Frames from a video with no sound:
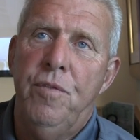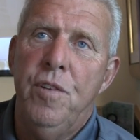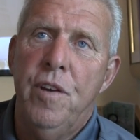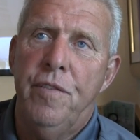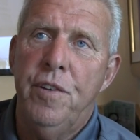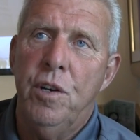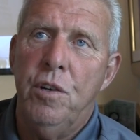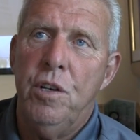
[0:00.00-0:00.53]

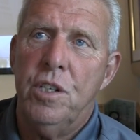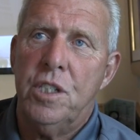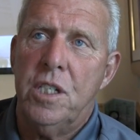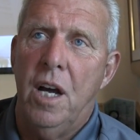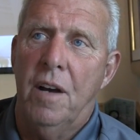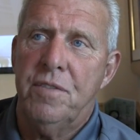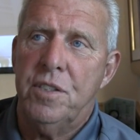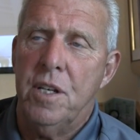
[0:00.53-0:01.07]
you view
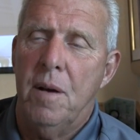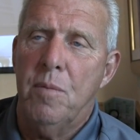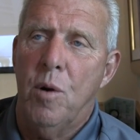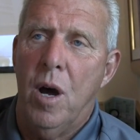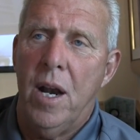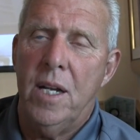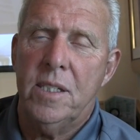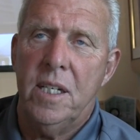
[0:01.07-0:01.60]
yourself
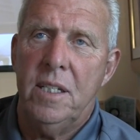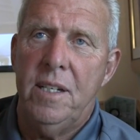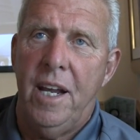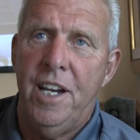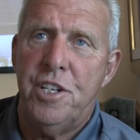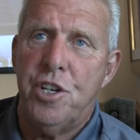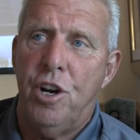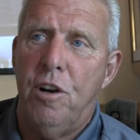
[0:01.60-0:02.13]
somewhat as a
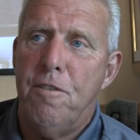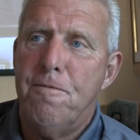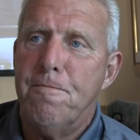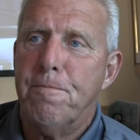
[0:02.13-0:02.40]
teacher,